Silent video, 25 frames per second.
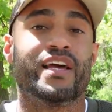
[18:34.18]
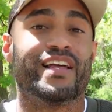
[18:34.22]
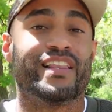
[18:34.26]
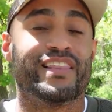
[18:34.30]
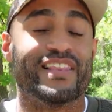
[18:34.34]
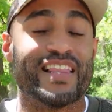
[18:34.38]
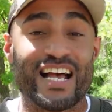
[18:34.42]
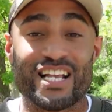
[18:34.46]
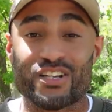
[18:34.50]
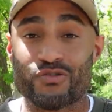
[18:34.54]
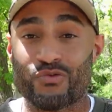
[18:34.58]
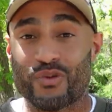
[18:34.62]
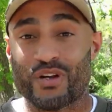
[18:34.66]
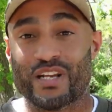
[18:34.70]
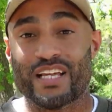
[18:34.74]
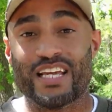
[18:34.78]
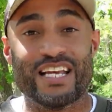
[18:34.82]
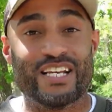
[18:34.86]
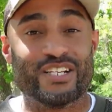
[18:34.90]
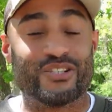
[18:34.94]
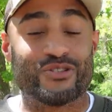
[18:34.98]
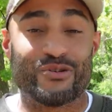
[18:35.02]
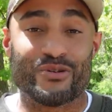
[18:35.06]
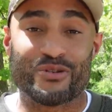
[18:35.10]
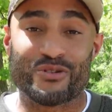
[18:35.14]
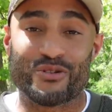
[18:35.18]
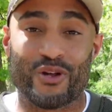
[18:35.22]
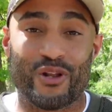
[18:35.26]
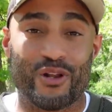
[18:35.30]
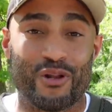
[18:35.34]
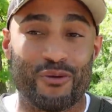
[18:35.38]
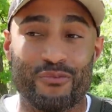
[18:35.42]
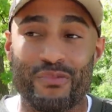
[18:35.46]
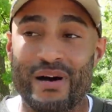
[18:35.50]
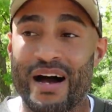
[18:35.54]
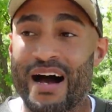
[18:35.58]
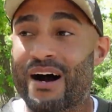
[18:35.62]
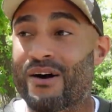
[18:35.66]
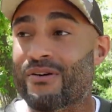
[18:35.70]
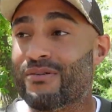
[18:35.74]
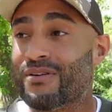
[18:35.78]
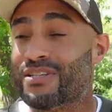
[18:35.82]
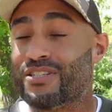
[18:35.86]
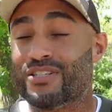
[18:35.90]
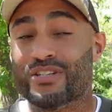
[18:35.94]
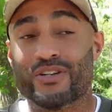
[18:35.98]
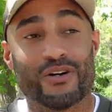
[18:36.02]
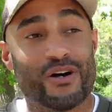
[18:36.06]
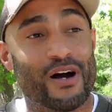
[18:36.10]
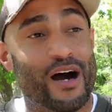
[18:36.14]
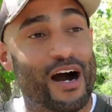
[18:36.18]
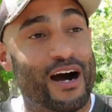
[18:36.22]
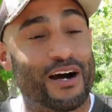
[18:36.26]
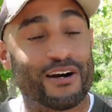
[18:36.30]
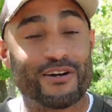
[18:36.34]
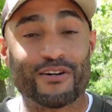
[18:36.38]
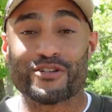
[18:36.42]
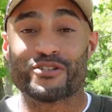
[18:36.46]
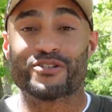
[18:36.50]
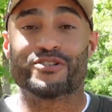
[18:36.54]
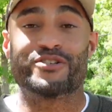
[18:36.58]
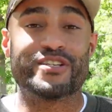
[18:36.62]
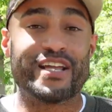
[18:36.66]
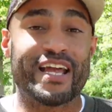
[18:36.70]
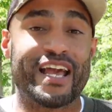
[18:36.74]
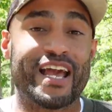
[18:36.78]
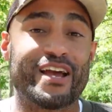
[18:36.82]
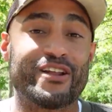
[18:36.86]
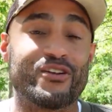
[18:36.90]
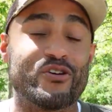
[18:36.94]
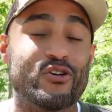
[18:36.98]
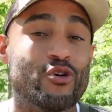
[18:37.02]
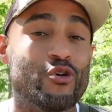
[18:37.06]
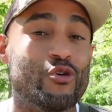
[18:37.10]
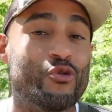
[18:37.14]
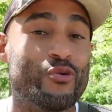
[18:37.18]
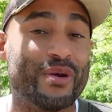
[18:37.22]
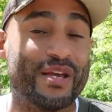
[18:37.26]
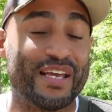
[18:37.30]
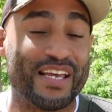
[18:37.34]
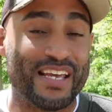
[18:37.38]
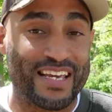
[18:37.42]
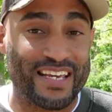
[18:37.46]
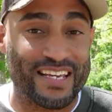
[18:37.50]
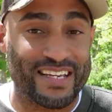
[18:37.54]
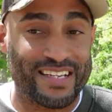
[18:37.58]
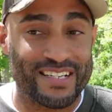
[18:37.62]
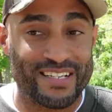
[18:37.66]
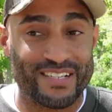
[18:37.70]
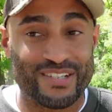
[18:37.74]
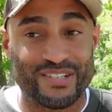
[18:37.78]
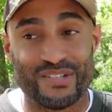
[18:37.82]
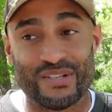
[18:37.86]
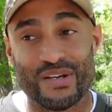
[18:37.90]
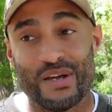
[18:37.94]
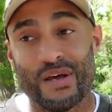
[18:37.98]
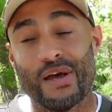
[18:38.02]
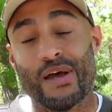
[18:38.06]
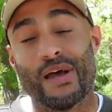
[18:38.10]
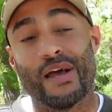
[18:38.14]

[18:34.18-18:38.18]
That's what Easter is all about, to understand who he is.